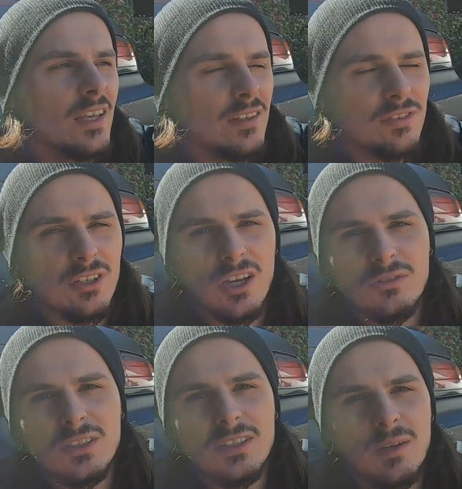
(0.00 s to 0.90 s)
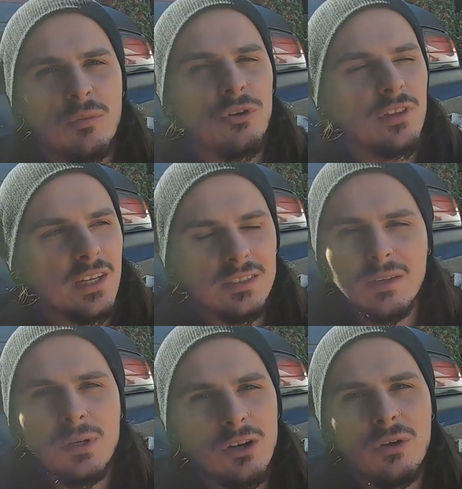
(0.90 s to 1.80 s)
If you guys want to see more things,
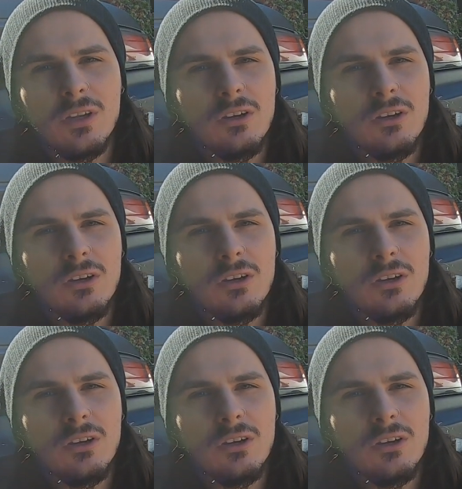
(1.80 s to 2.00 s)
let me know in the